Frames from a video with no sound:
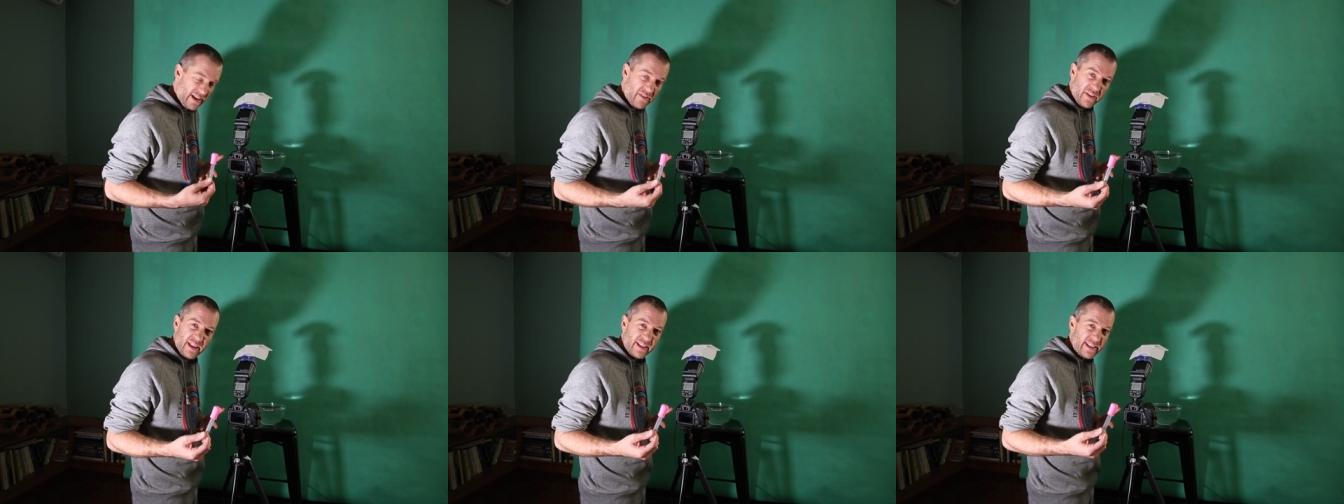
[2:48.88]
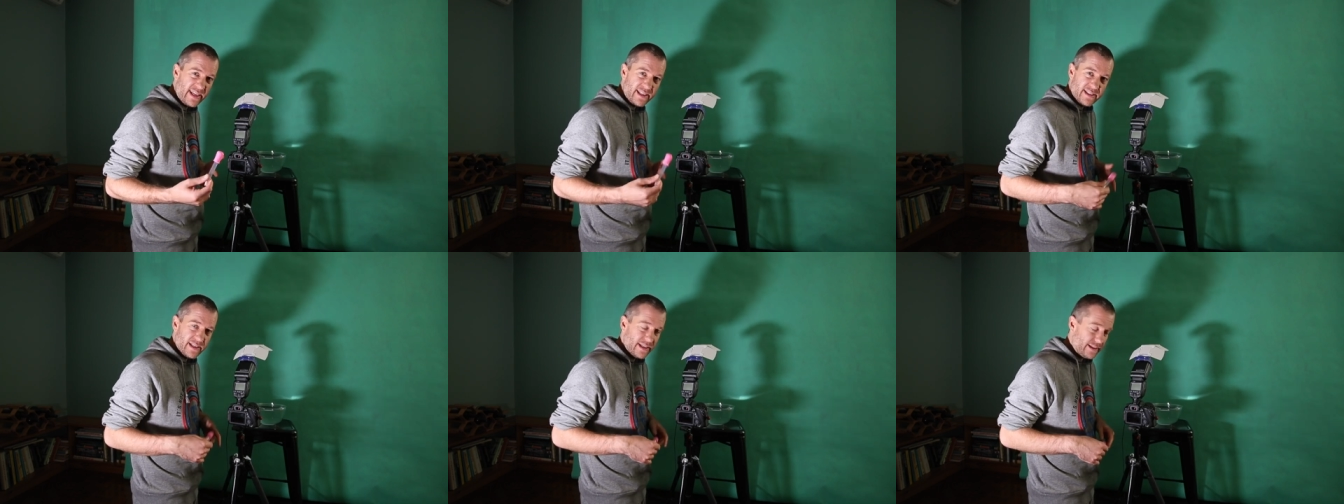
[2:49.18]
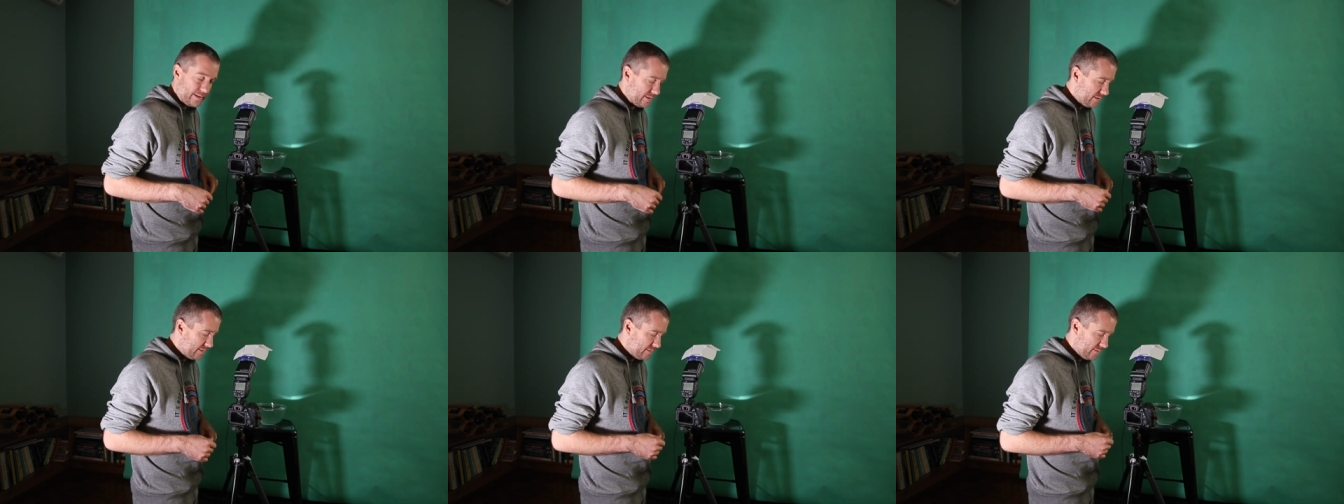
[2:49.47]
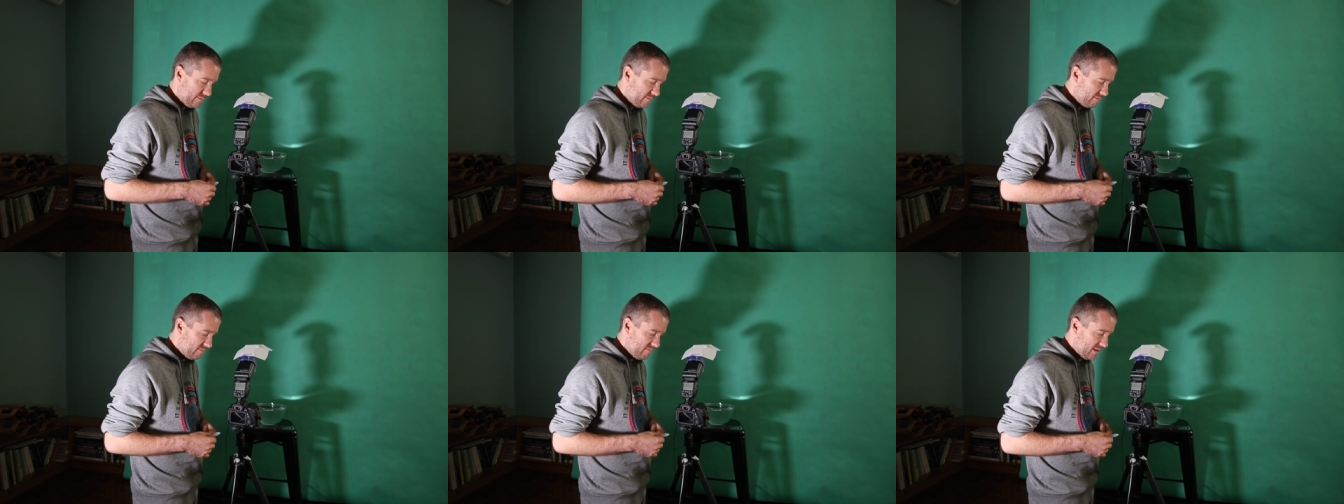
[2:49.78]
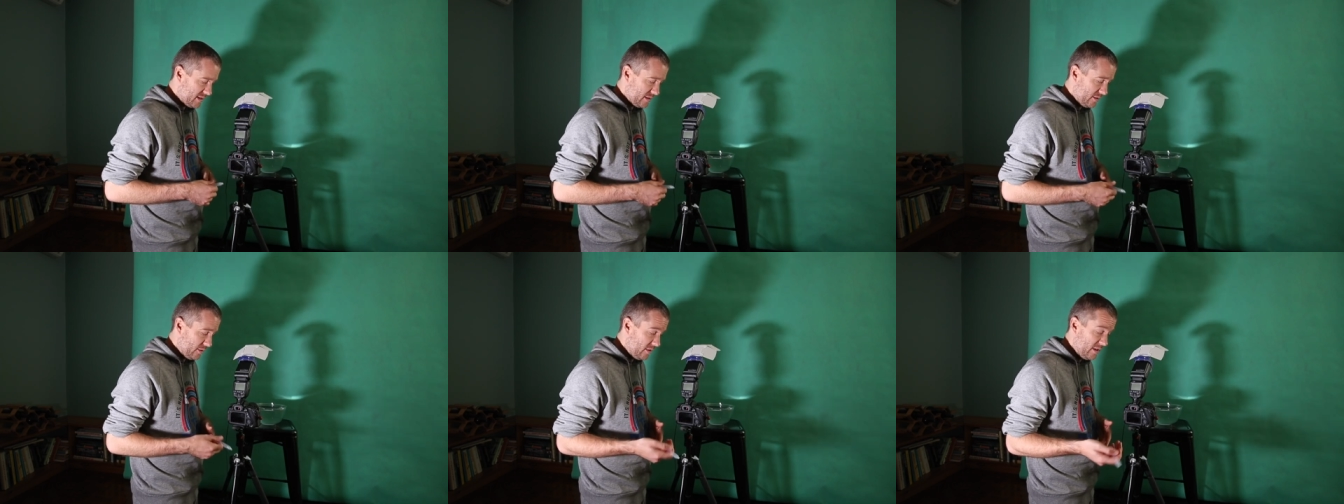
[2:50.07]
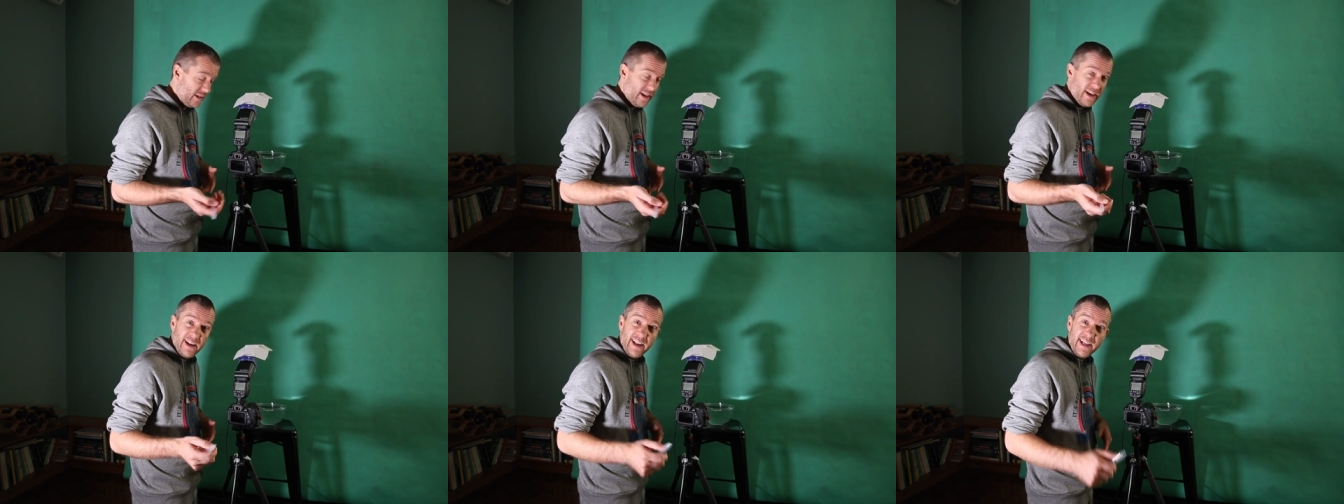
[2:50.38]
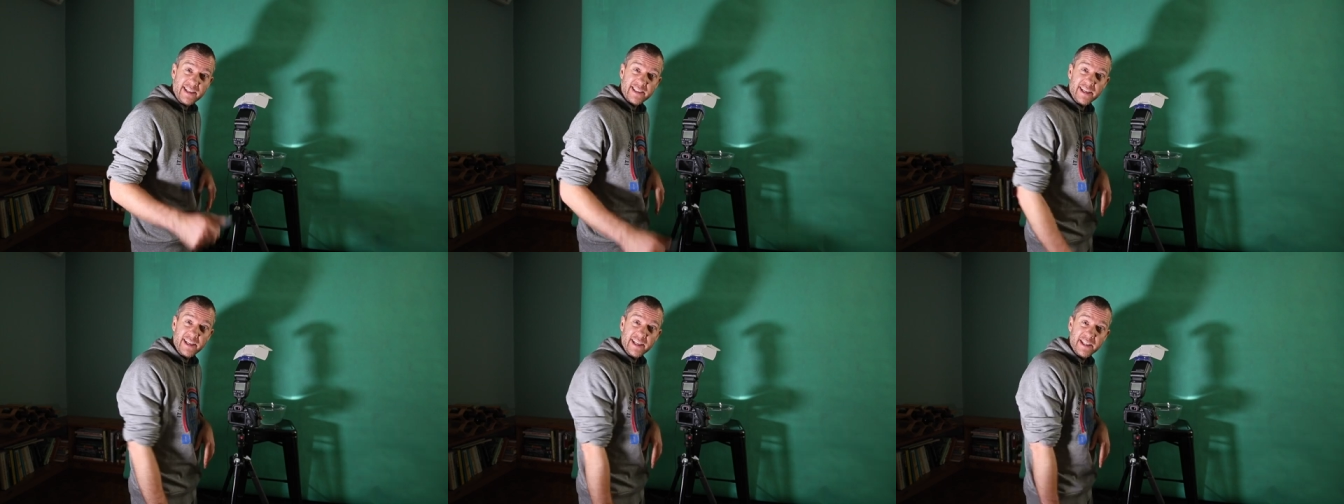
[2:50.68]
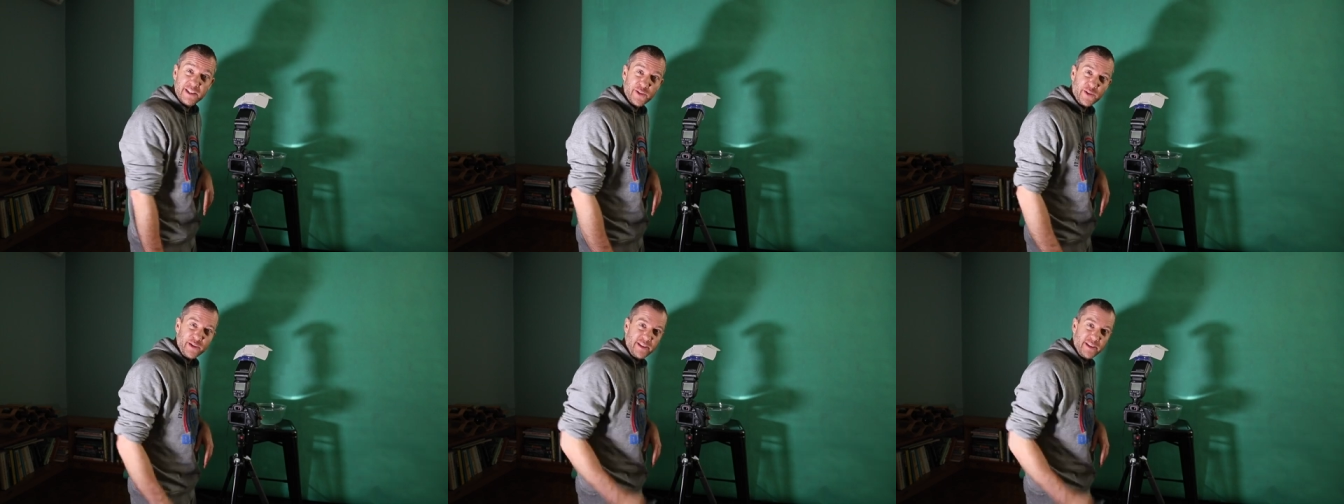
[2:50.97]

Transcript: I think that's it. So let's get into